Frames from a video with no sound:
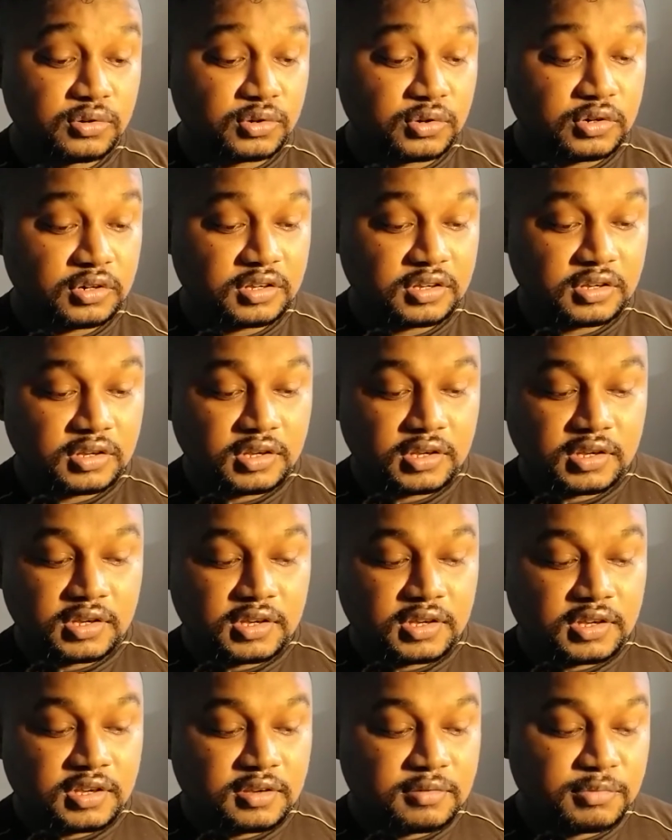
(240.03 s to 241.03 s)
good,
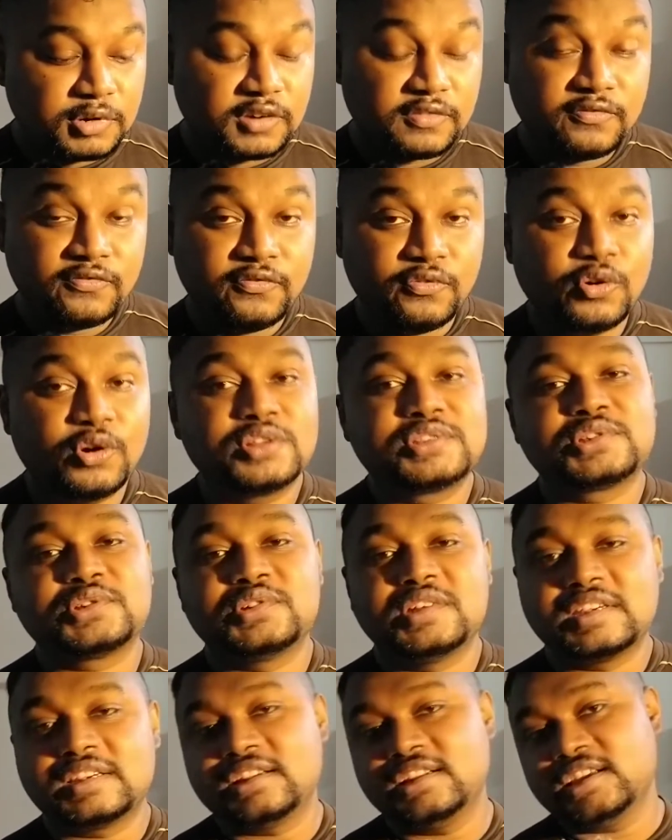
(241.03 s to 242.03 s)
but
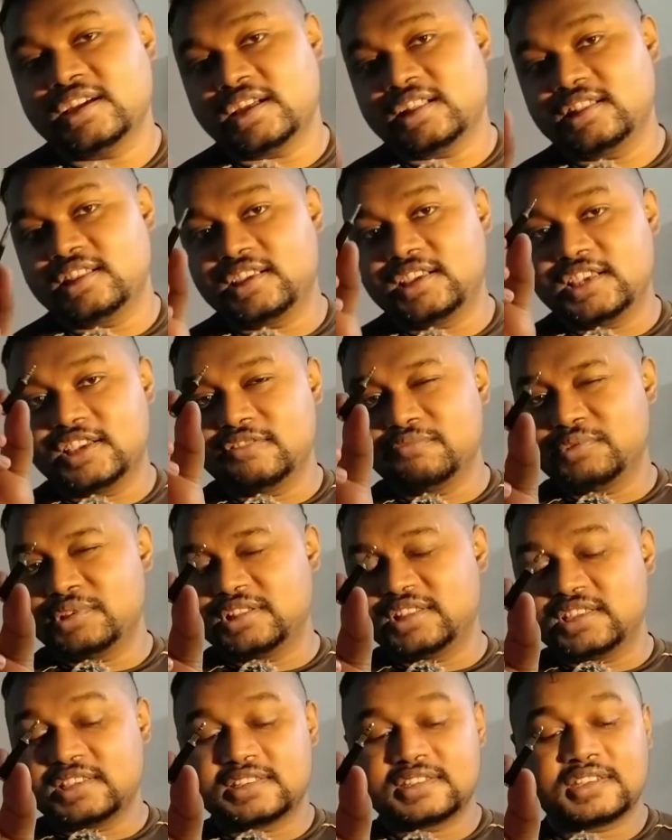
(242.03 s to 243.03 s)
fortunately they gave me
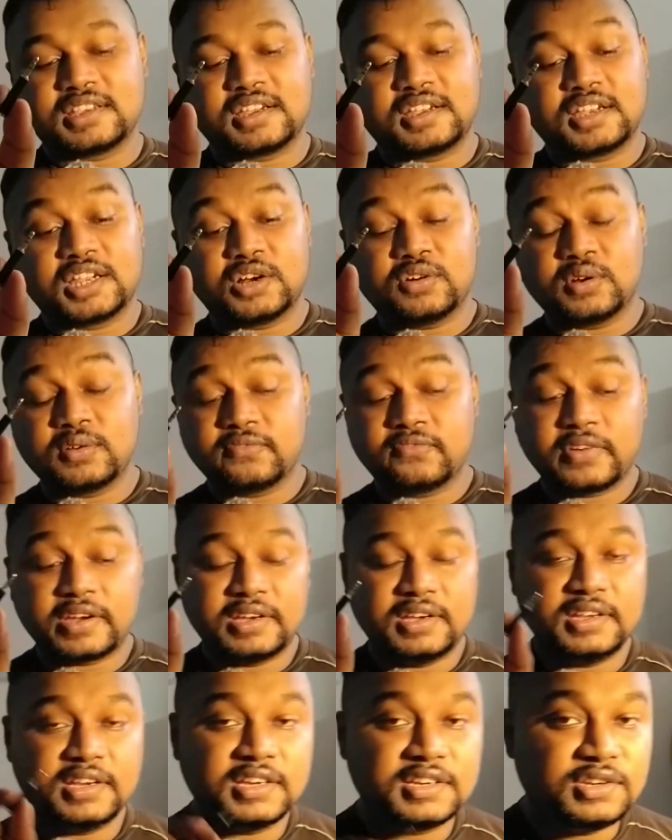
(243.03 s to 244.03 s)
this, and now I'm
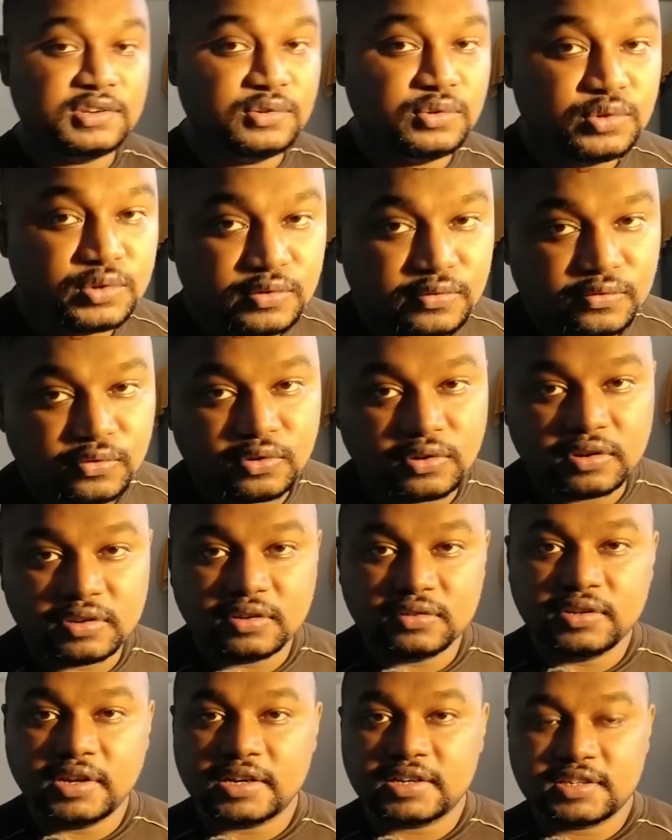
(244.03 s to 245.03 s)
finding it useful.
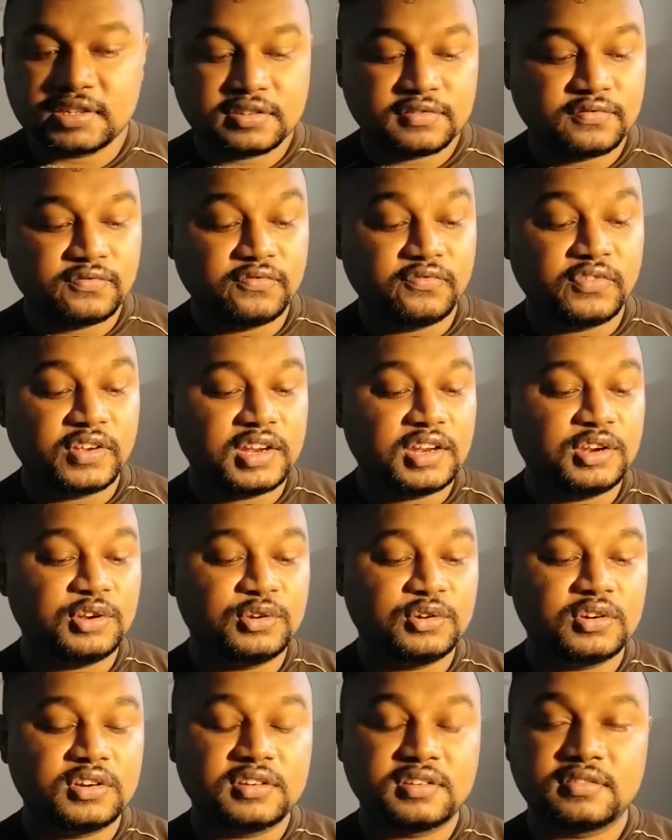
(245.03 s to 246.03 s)
So that's very
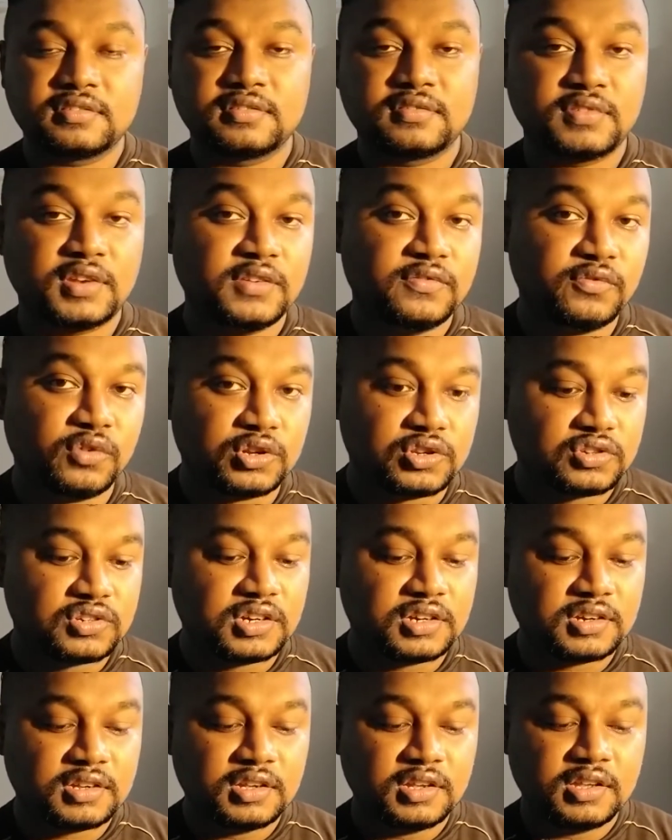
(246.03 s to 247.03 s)
good, very
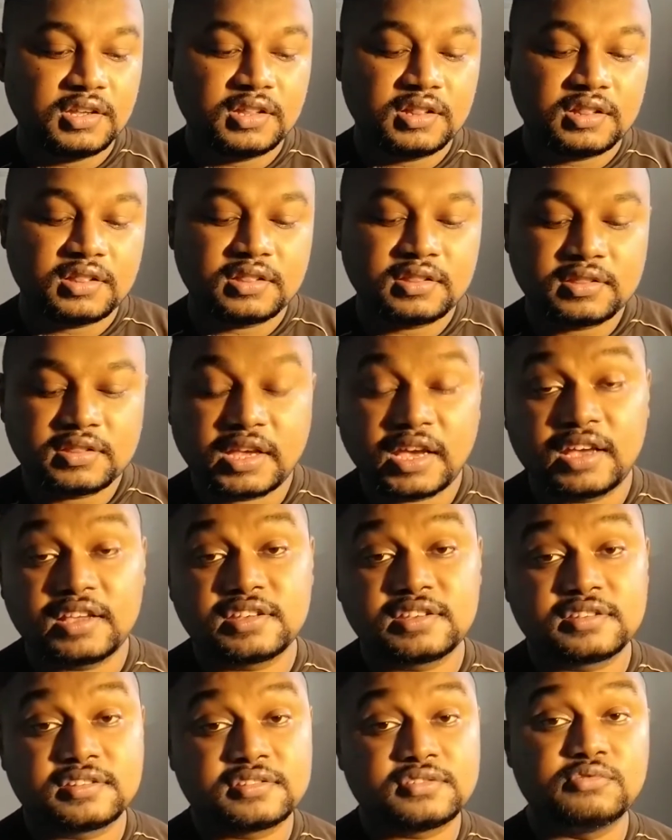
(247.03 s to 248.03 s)
fortunate.
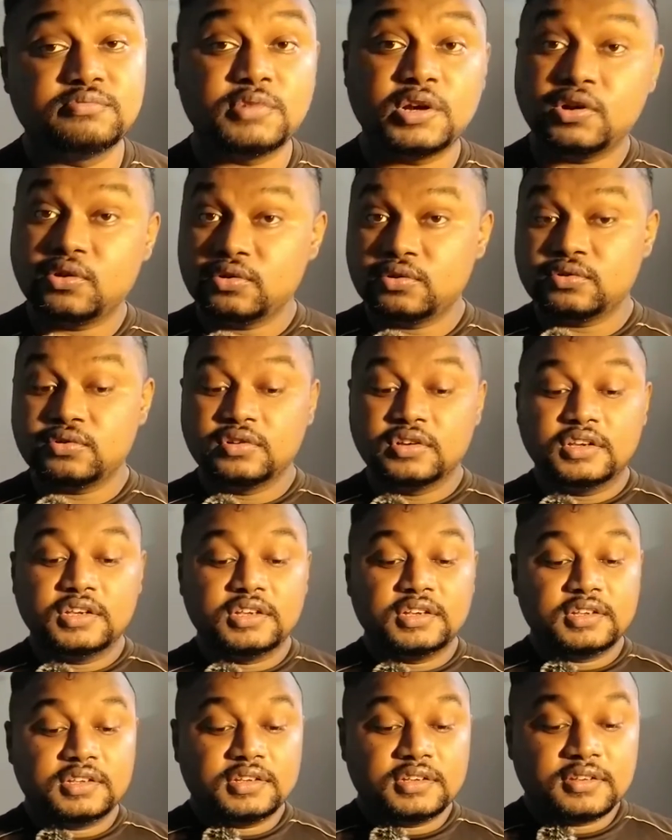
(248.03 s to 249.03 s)
Thanks to Maono
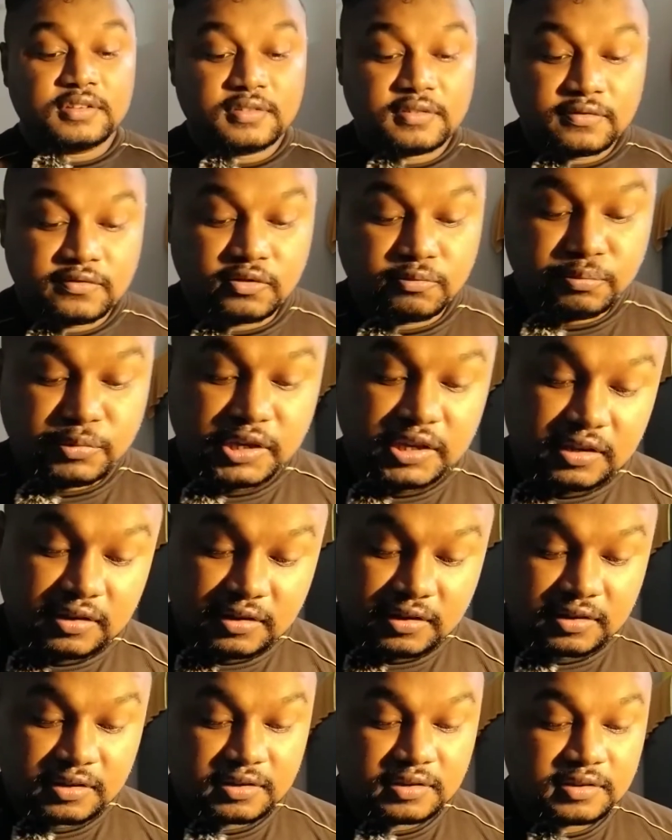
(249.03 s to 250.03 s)
for
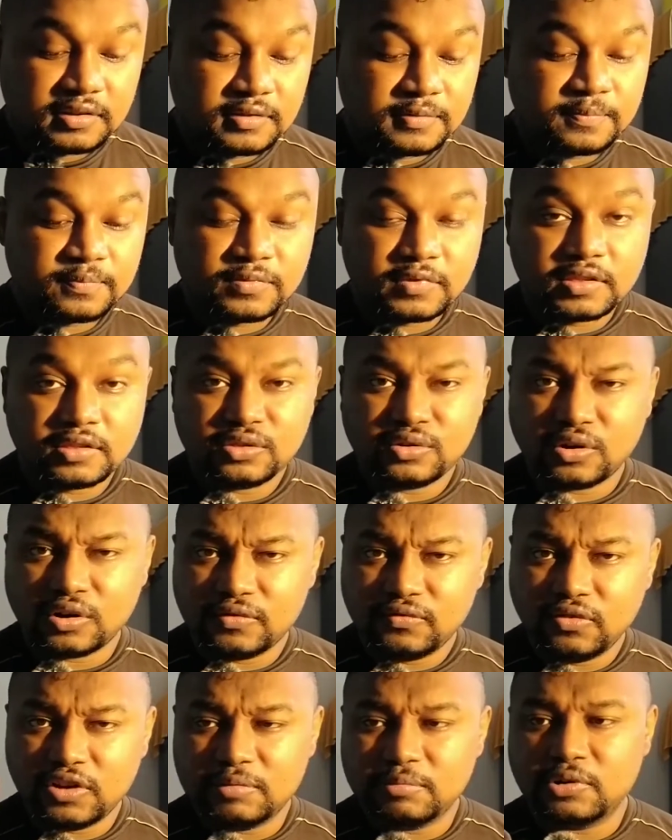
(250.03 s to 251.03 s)
being
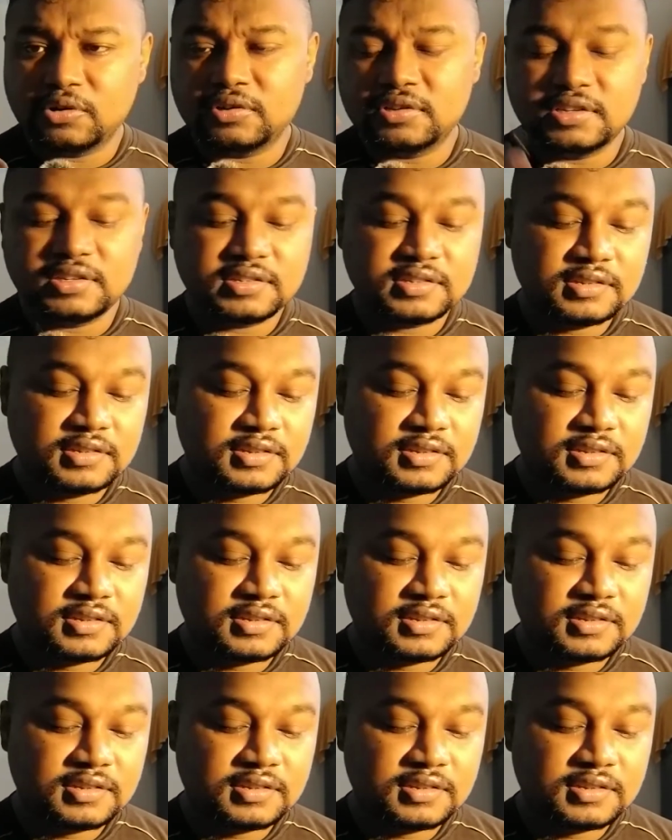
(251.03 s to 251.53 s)
thoughtful about this.